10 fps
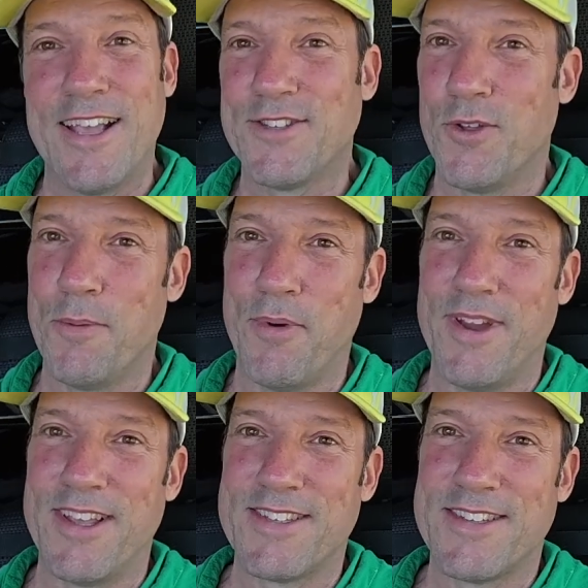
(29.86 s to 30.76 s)
I sold the
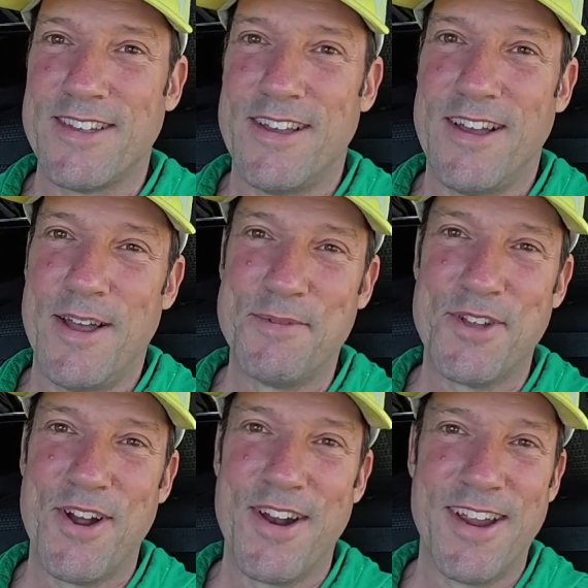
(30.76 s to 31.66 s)
Prius. I'm
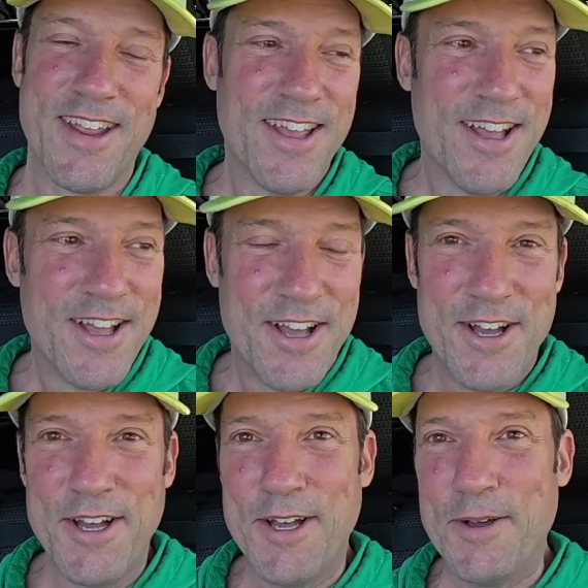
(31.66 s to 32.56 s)
sorry.
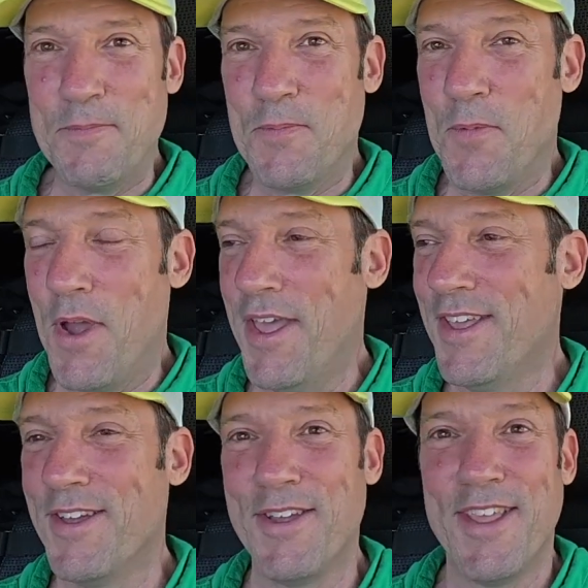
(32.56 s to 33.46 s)
The
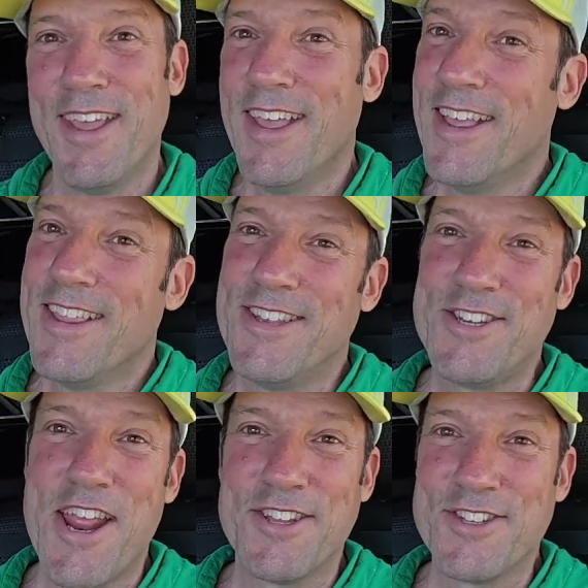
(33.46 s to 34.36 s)

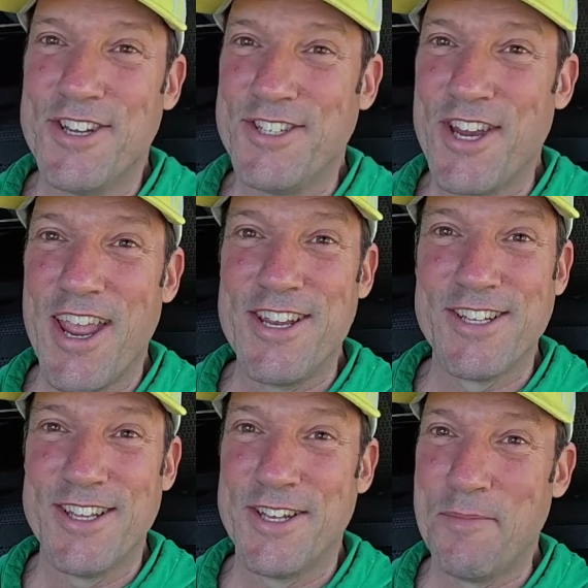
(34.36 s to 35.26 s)
channel's gonna change
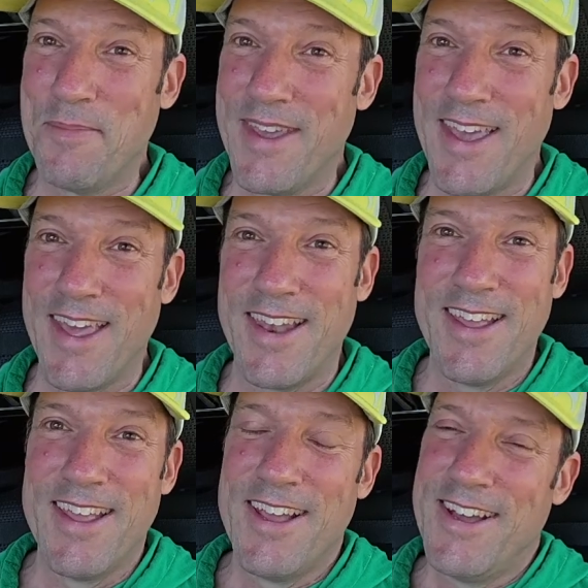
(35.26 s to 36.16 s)
a little bit.
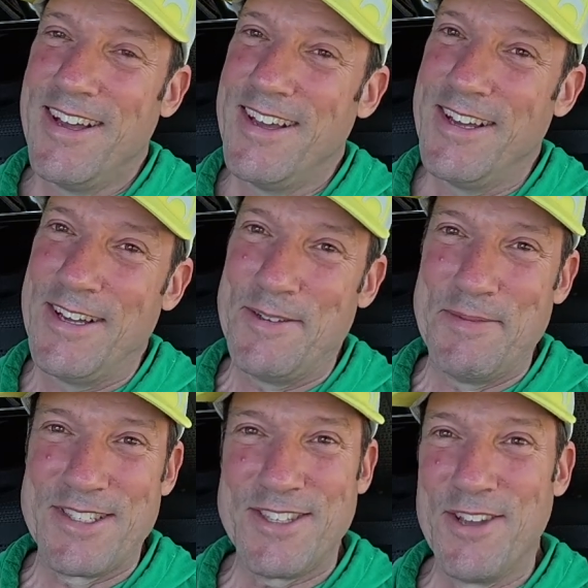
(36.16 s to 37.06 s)

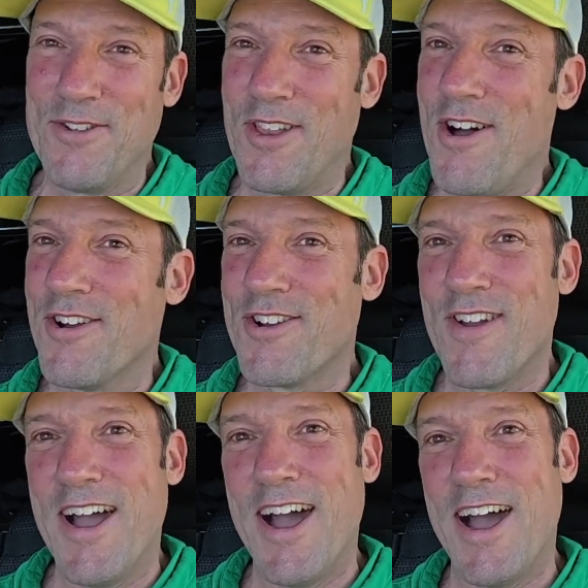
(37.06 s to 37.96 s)
It's no
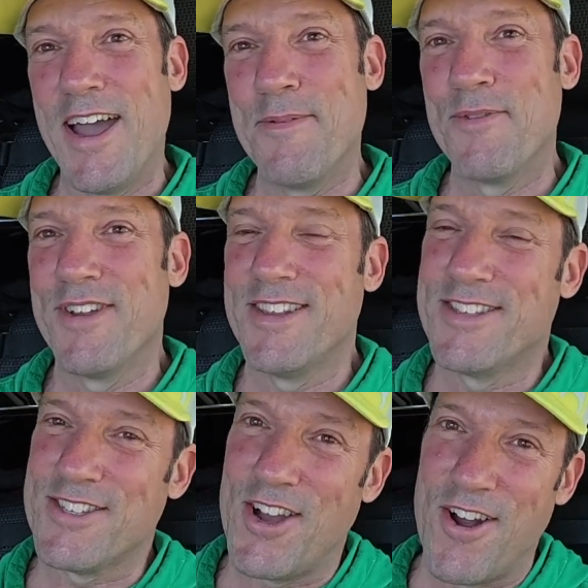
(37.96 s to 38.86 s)
longer a hybrid.
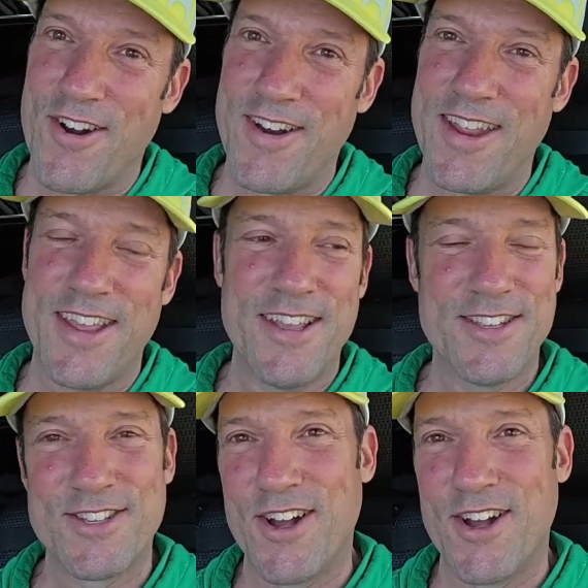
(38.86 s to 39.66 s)
Sorry.